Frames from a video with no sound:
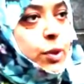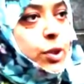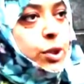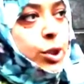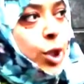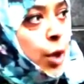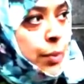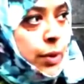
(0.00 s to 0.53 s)
because
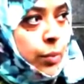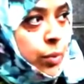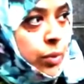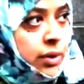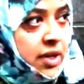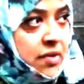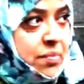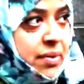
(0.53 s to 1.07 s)
nobody
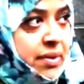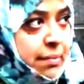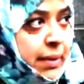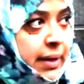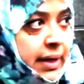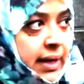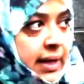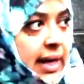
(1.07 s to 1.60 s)
would give me the
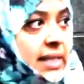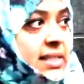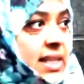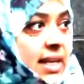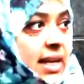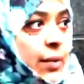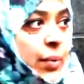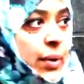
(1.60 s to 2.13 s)
money. And that's the
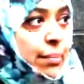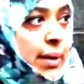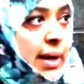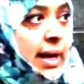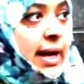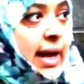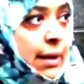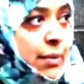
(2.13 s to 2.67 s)
year when
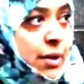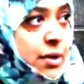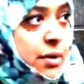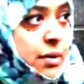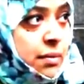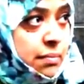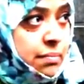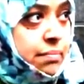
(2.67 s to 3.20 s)
Blair came
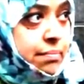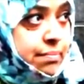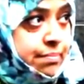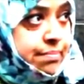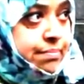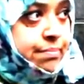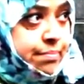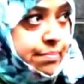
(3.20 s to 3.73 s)
into
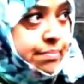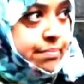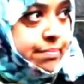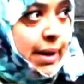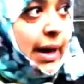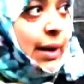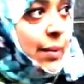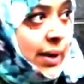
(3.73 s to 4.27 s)

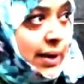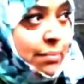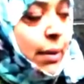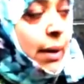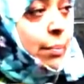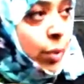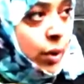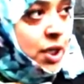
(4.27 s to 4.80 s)
power and
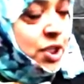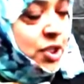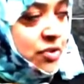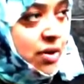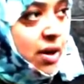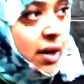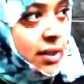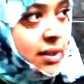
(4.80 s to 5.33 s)
abolished
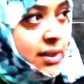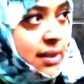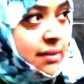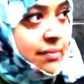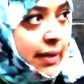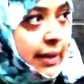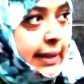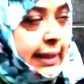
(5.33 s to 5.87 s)
grants and
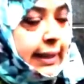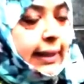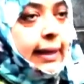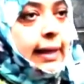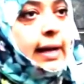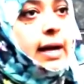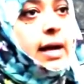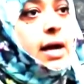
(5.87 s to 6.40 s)
funding.
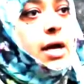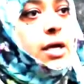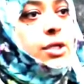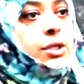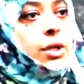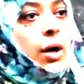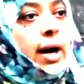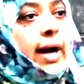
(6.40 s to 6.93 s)

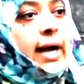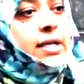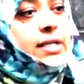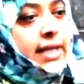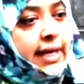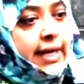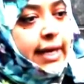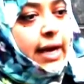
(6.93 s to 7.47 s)
So I had to
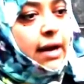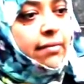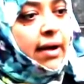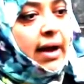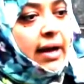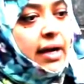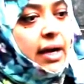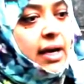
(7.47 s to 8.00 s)
take a year
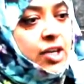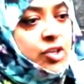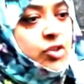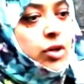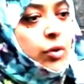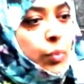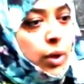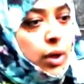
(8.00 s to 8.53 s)
out and I
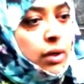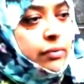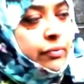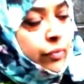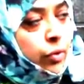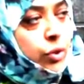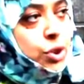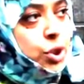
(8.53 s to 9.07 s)
literally worked
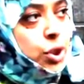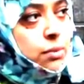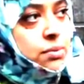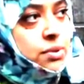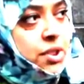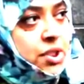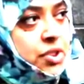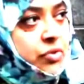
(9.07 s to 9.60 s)
four
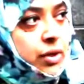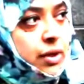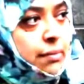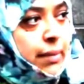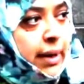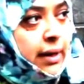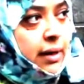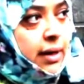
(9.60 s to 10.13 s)
jobs just trying to
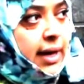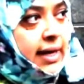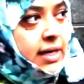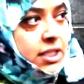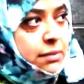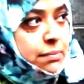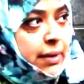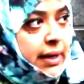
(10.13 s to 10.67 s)
make
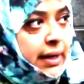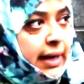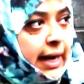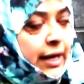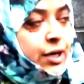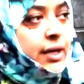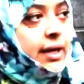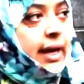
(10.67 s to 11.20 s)
ends meet
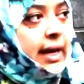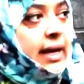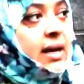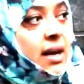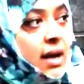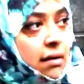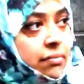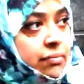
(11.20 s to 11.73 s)
and to get
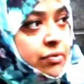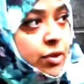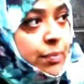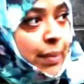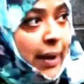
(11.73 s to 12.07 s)
enough to